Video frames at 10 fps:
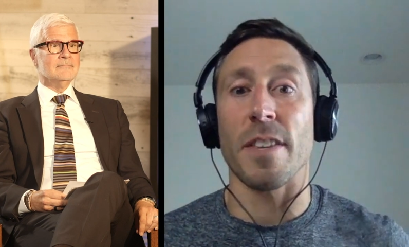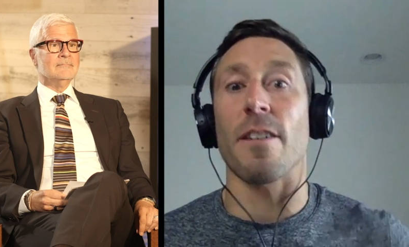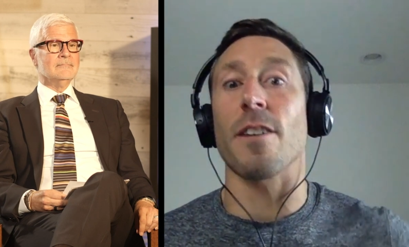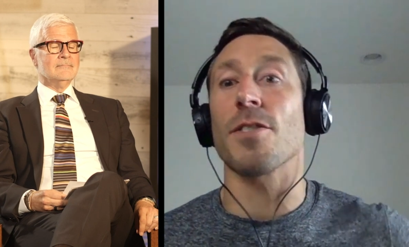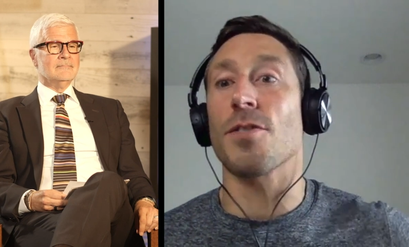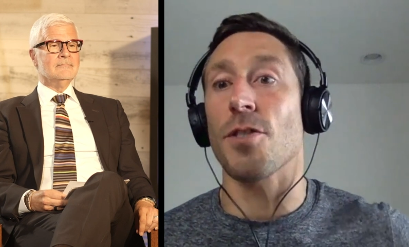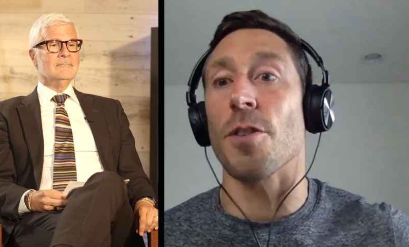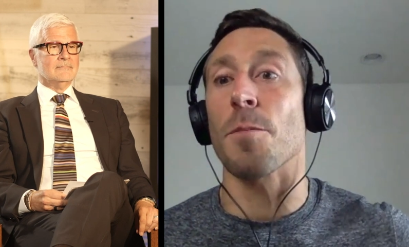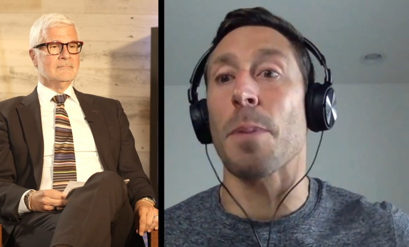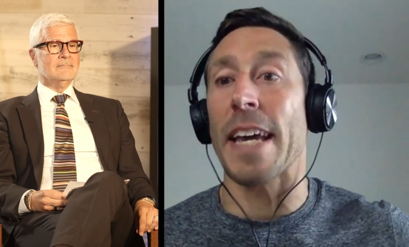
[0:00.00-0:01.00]
Speaker 1: so there are
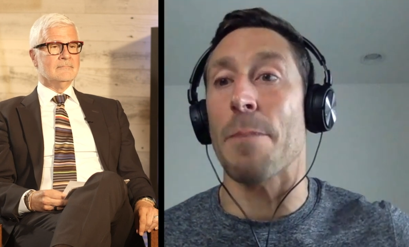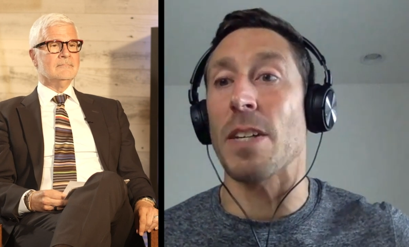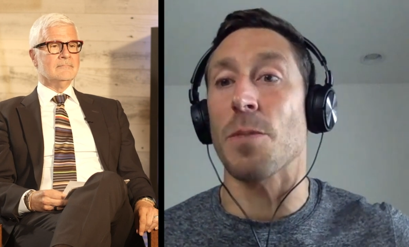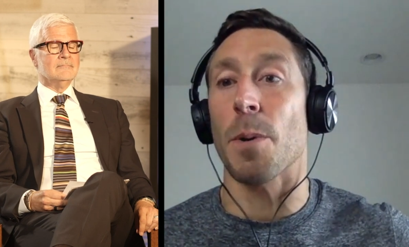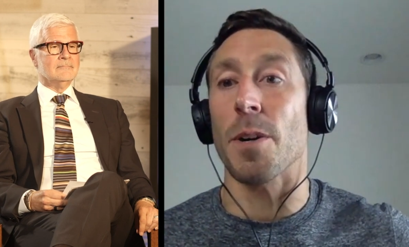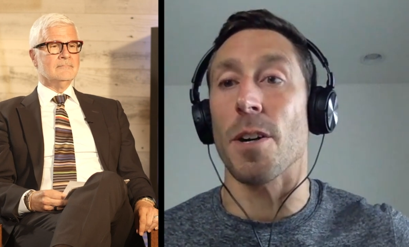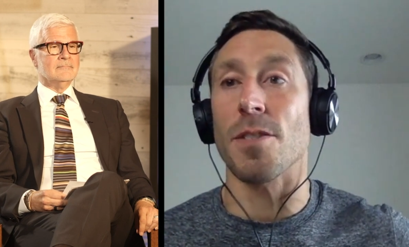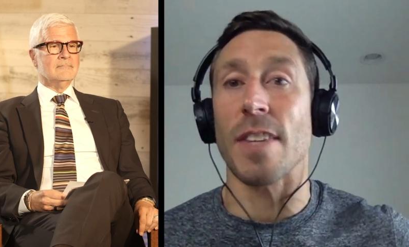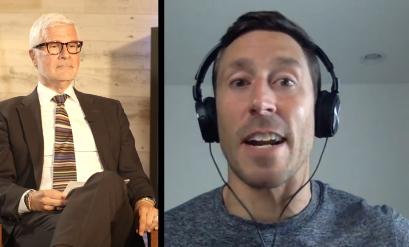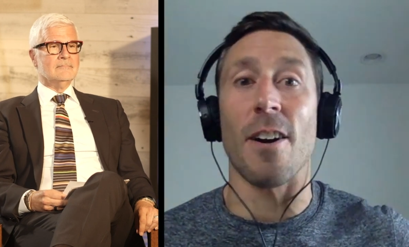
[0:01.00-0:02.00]
certain plant-based
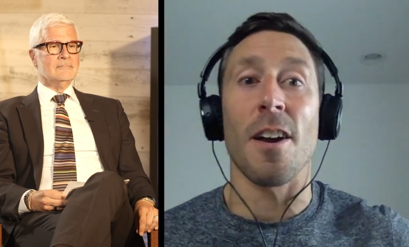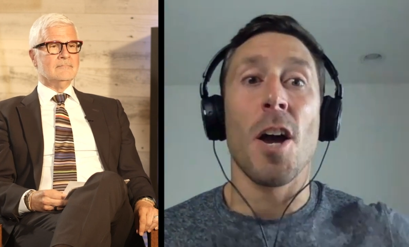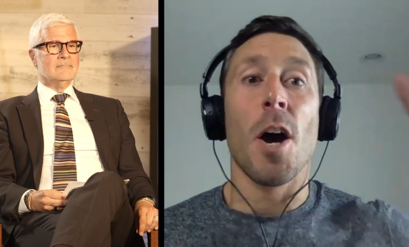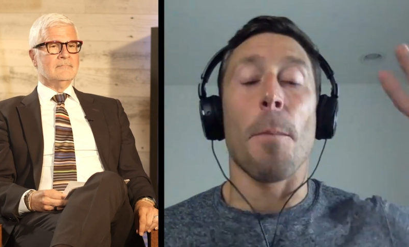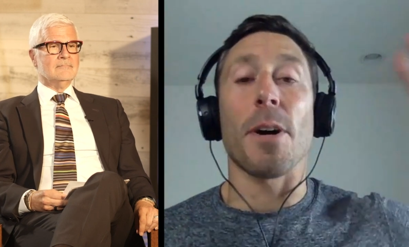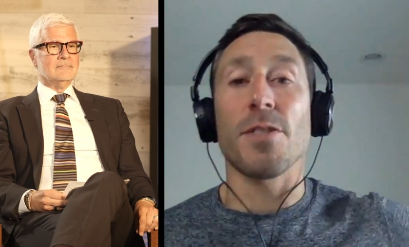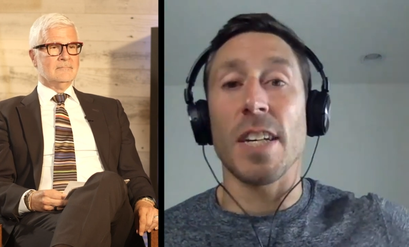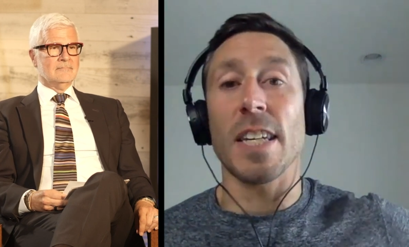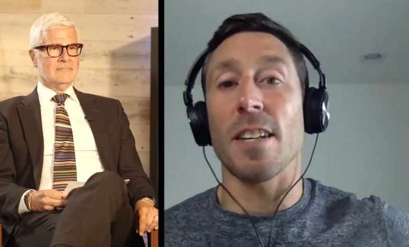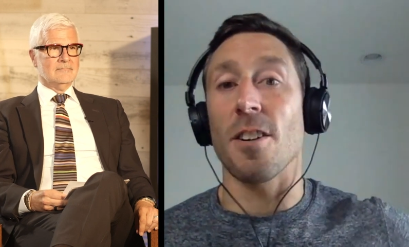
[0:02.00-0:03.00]
burgers that are
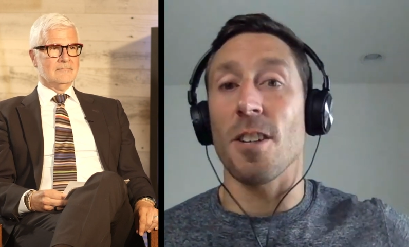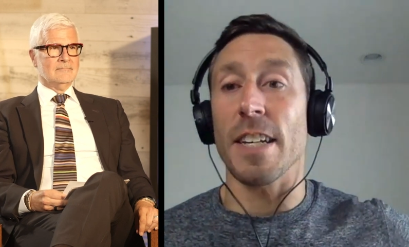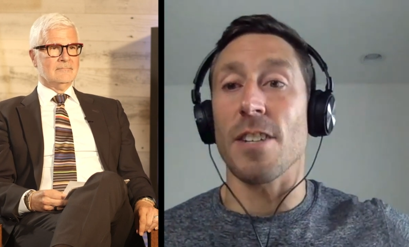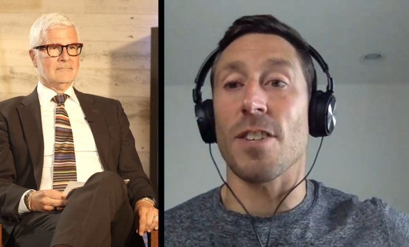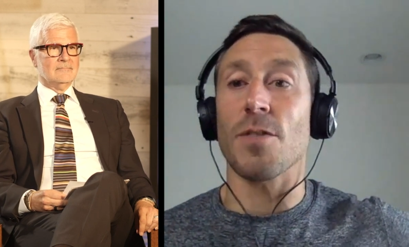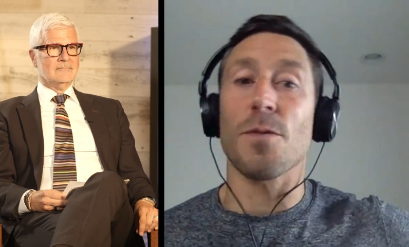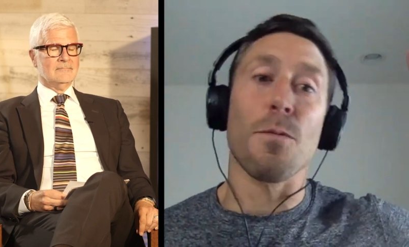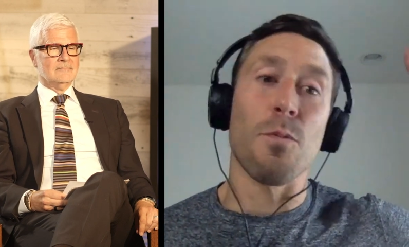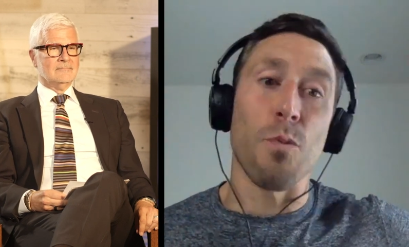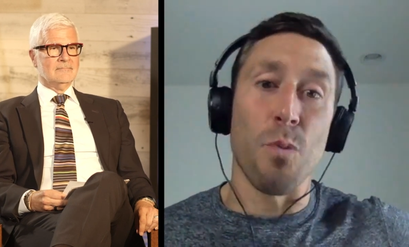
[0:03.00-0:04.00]
particularly just
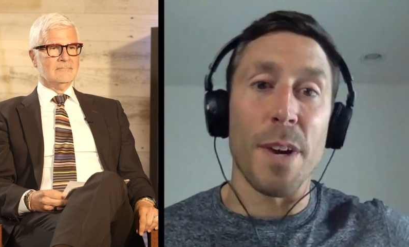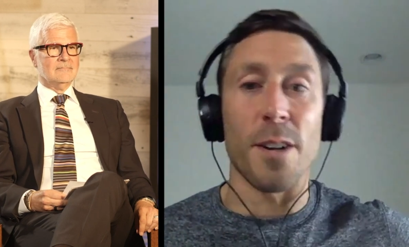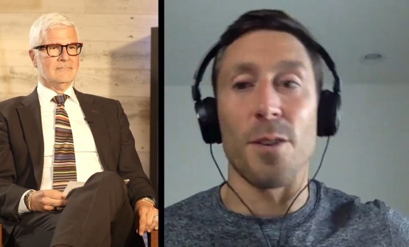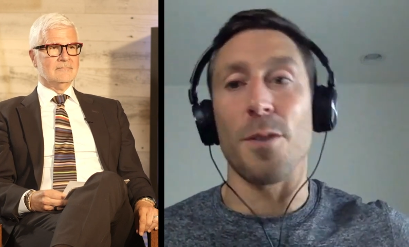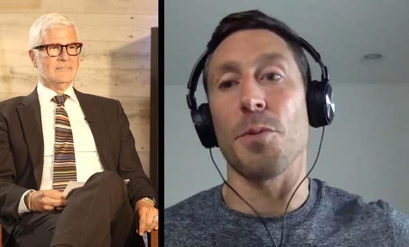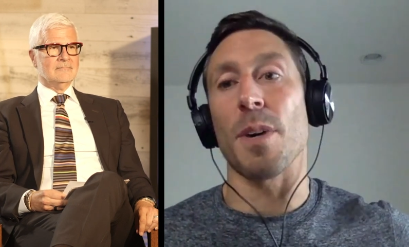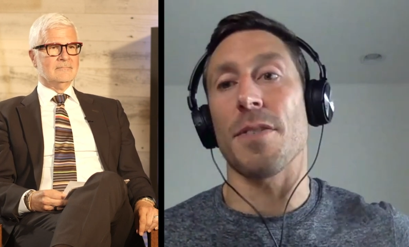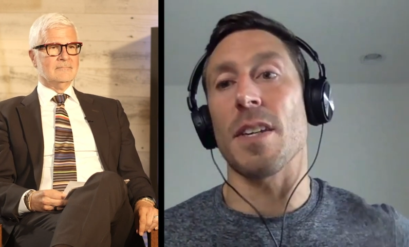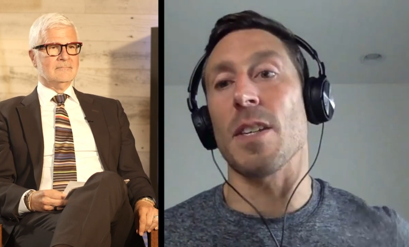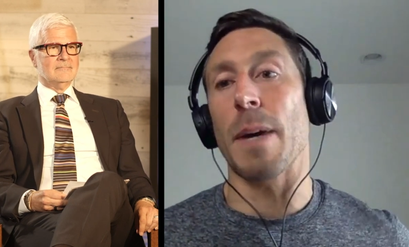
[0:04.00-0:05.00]
riddled
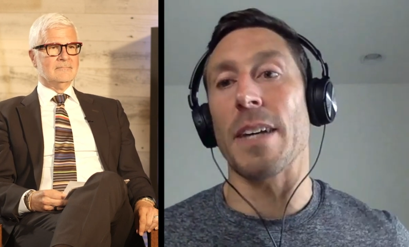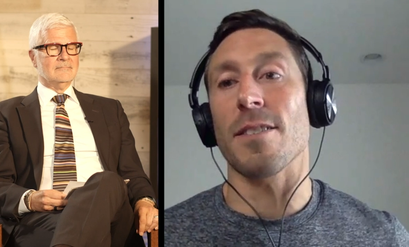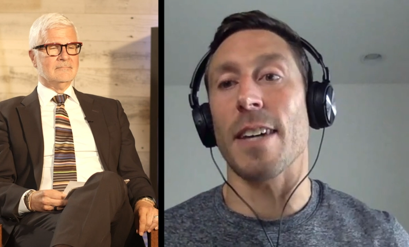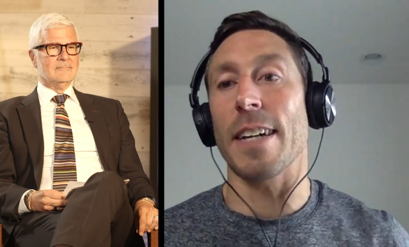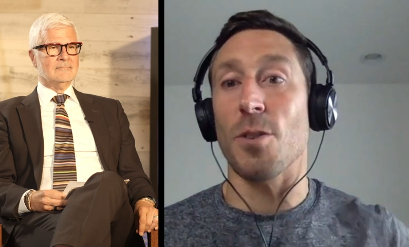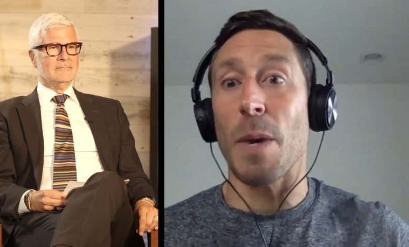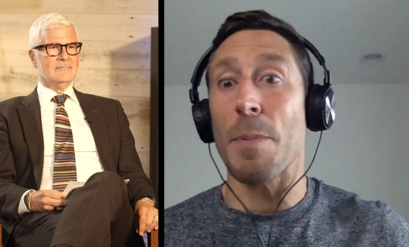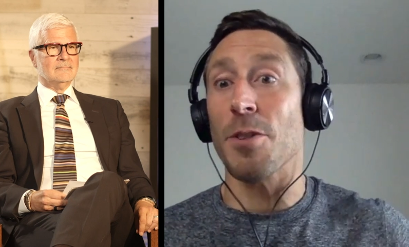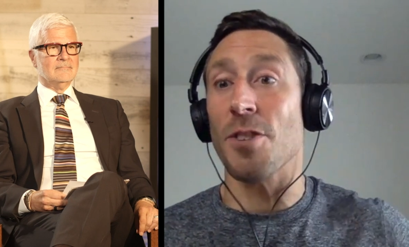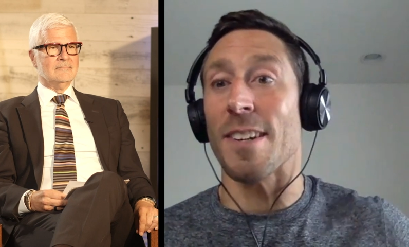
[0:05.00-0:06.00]
with these pesticides so
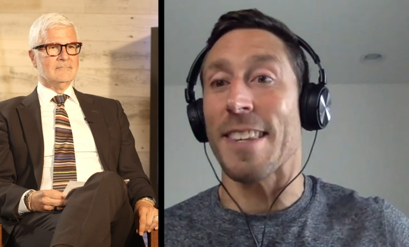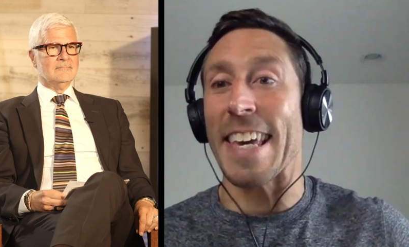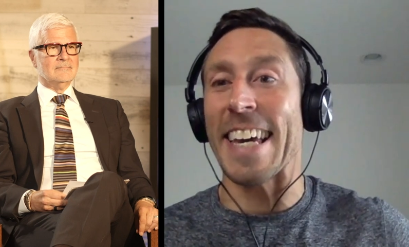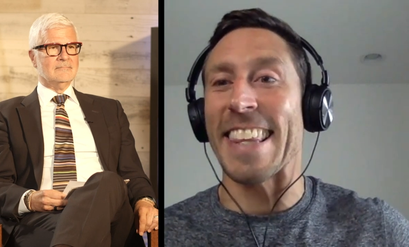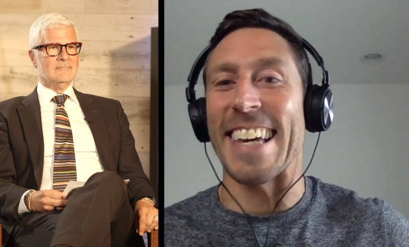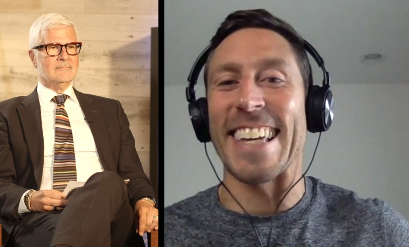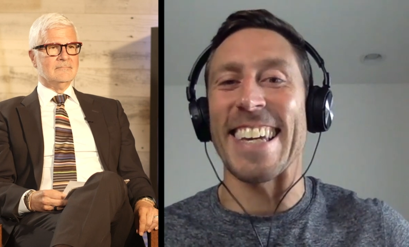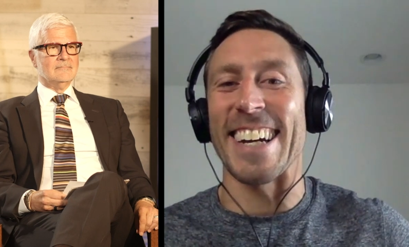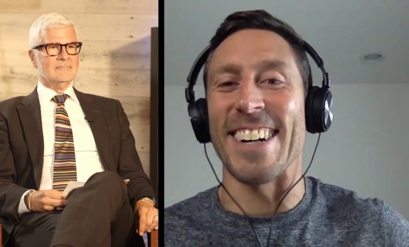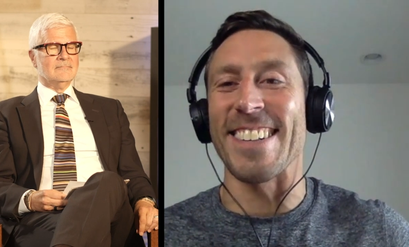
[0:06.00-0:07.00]
people shouldn't think that
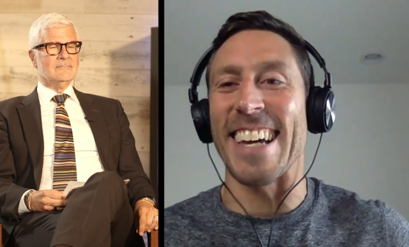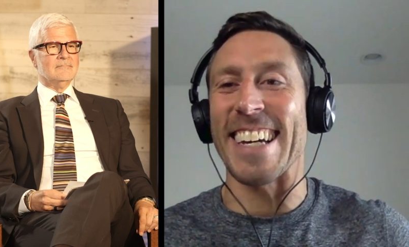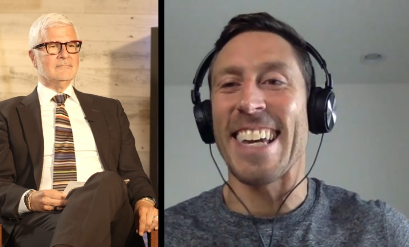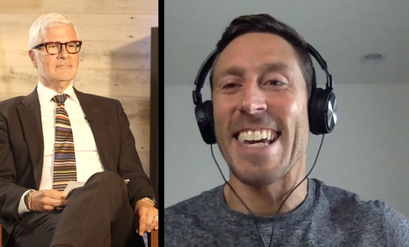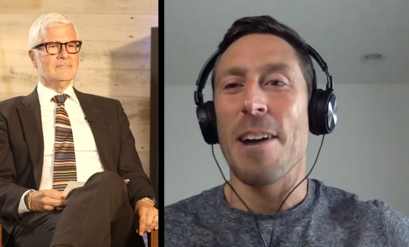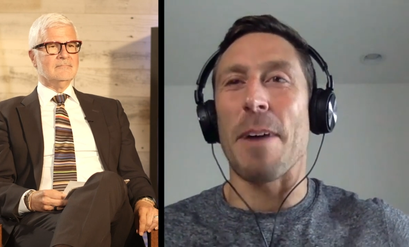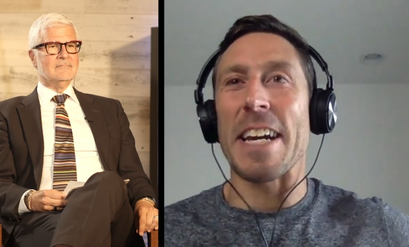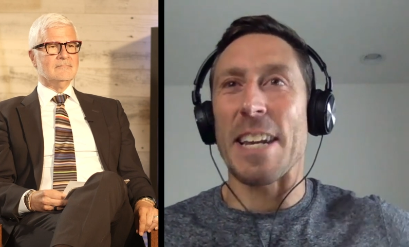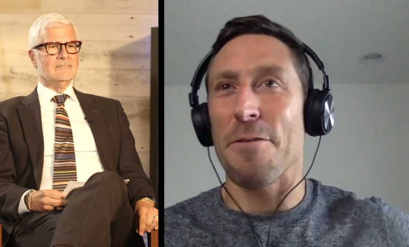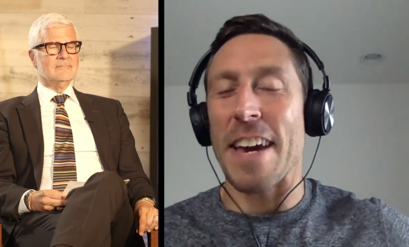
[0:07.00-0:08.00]
you know like by
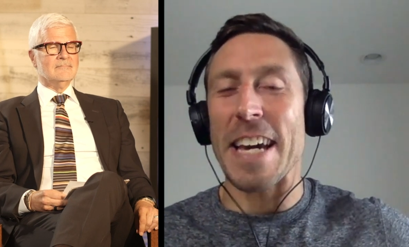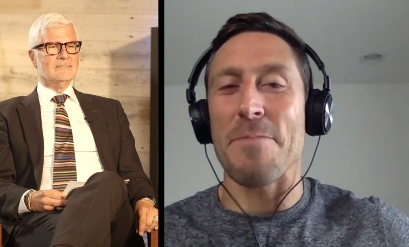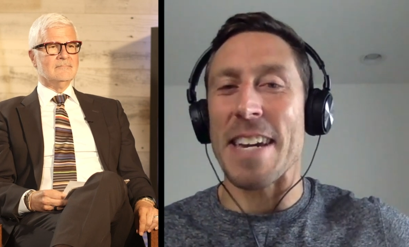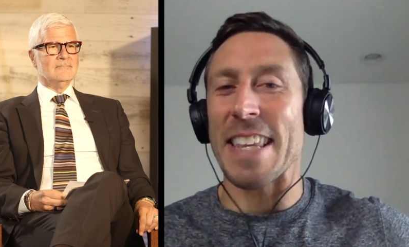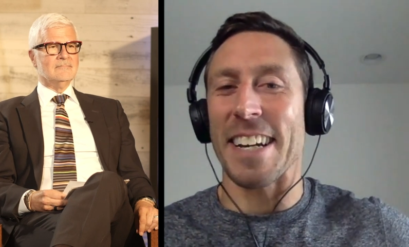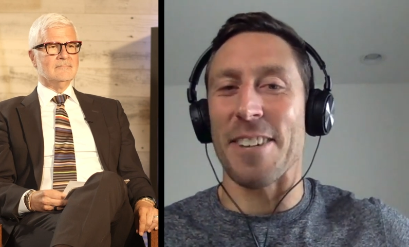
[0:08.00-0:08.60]
eating fake meat they're